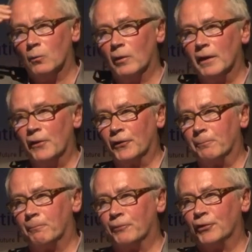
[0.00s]
when there was a
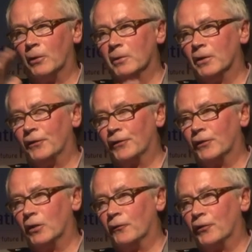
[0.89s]
predominance
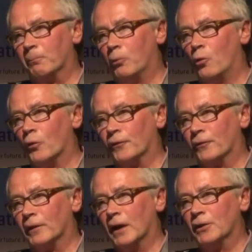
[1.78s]
of support
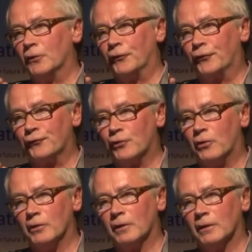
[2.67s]
for the idea of
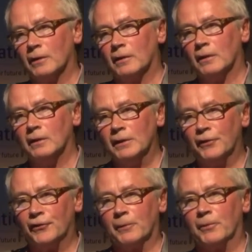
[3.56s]
strong
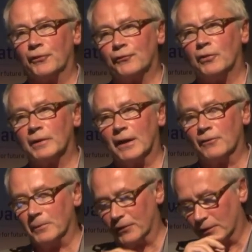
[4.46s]
leadership and strong
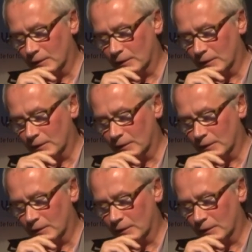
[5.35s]
government.